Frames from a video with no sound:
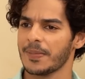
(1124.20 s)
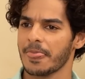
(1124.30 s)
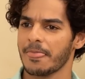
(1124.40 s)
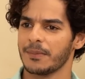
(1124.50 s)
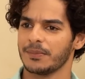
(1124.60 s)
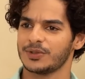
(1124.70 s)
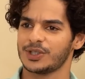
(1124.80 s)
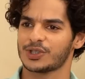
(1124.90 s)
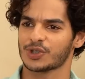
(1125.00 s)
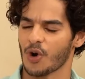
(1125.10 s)
yeah.
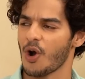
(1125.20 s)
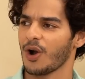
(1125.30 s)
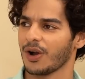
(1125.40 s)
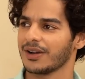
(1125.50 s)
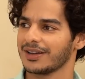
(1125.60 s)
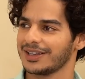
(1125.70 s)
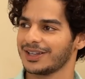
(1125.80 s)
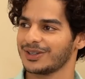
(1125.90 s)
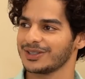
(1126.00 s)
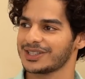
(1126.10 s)
she's strong. Yeah,
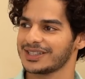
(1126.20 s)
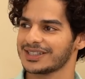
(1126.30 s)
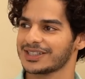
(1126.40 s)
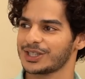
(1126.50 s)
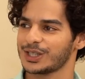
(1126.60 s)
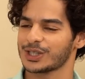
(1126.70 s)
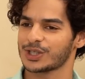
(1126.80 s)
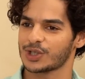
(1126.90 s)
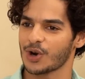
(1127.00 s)
you know, she she's a she's a yeah.